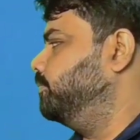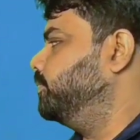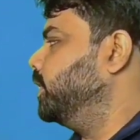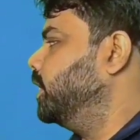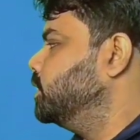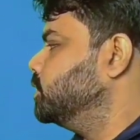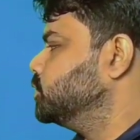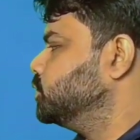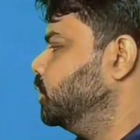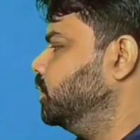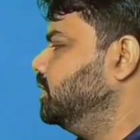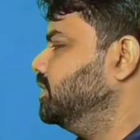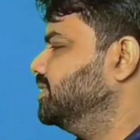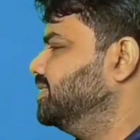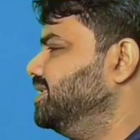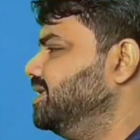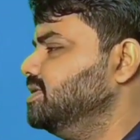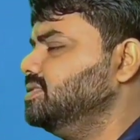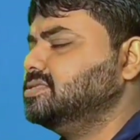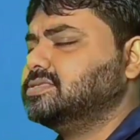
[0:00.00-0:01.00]
Fine.
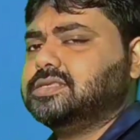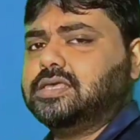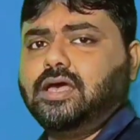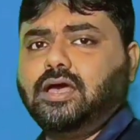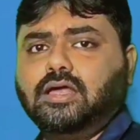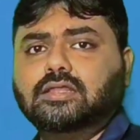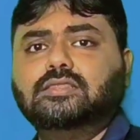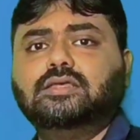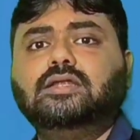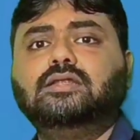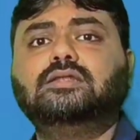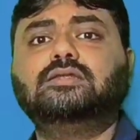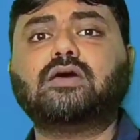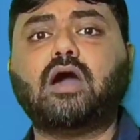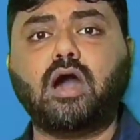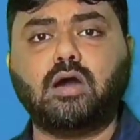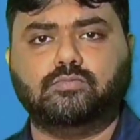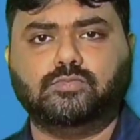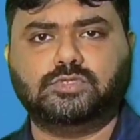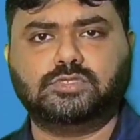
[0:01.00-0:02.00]
So these
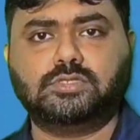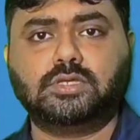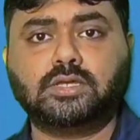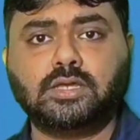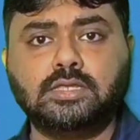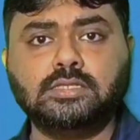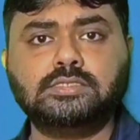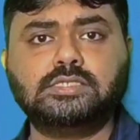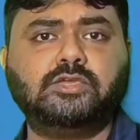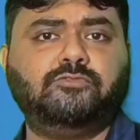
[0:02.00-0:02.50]
are the terms,